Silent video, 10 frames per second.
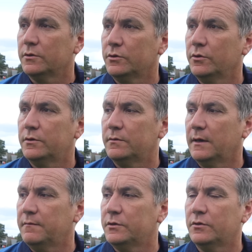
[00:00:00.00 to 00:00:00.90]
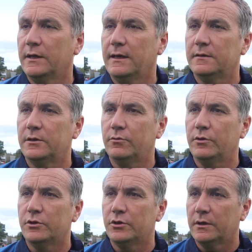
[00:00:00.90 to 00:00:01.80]
it's good that everybody's going to get to know
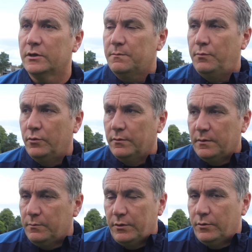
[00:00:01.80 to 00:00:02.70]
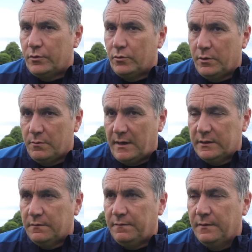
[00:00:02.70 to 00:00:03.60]
each other. It's important that we all know how
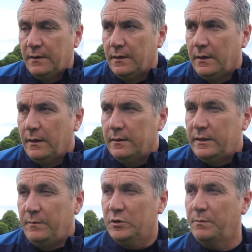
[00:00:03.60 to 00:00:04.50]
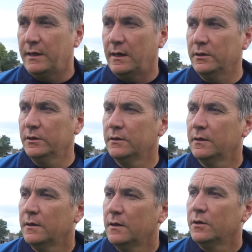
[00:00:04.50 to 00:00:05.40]
massive team spirit is.
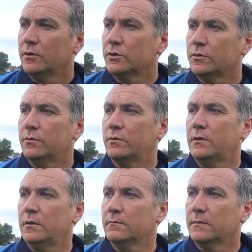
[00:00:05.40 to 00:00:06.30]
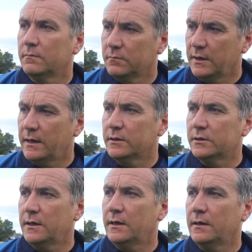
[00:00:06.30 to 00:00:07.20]
So yeah,
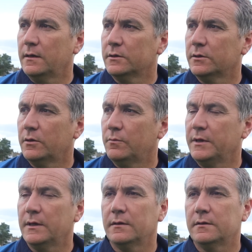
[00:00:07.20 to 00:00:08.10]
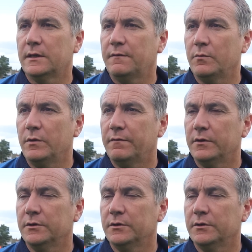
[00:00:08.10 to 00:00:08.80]
it'll be a terrific week for